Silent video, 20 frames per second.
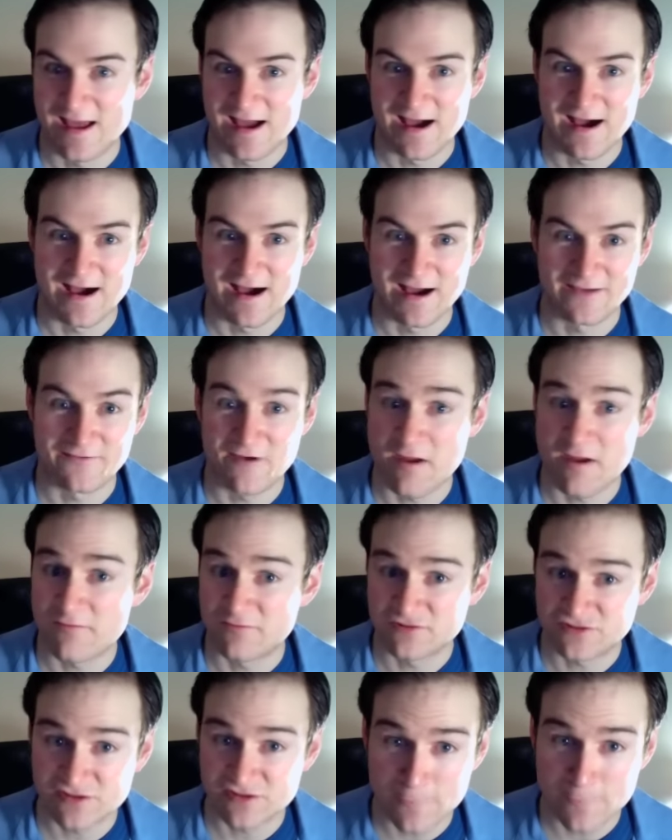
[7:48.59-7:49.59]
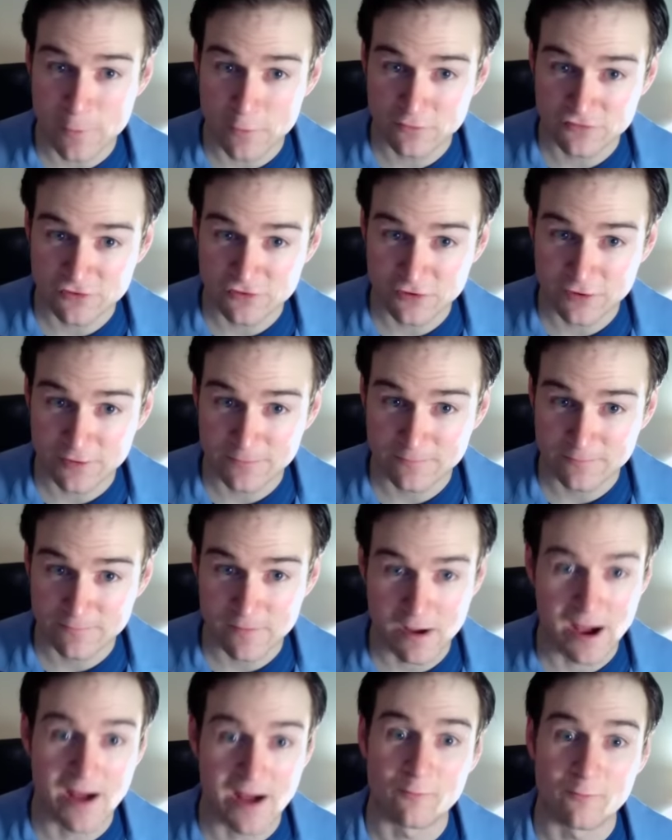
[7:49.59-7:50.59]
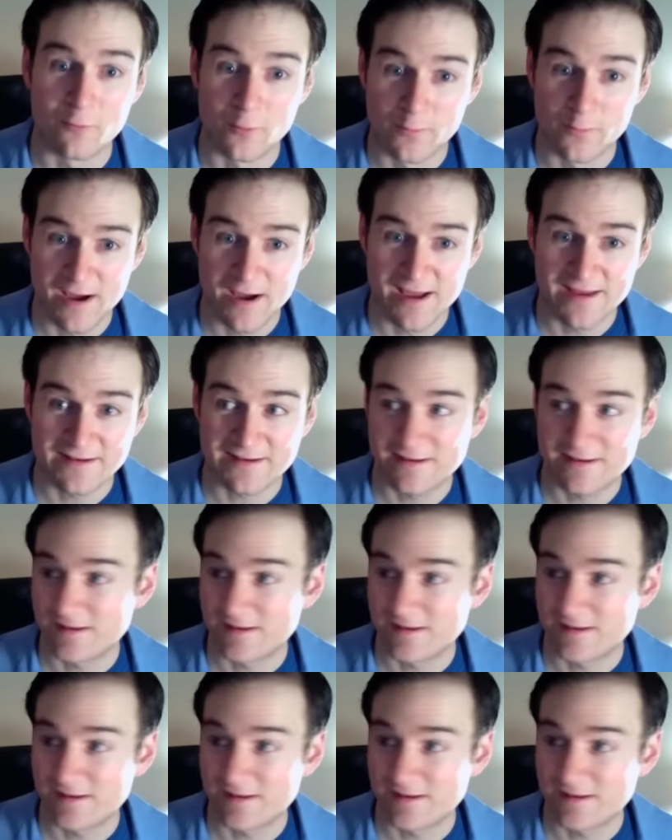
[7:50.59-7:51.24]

Uh, if I ever see the poster, I will buy it.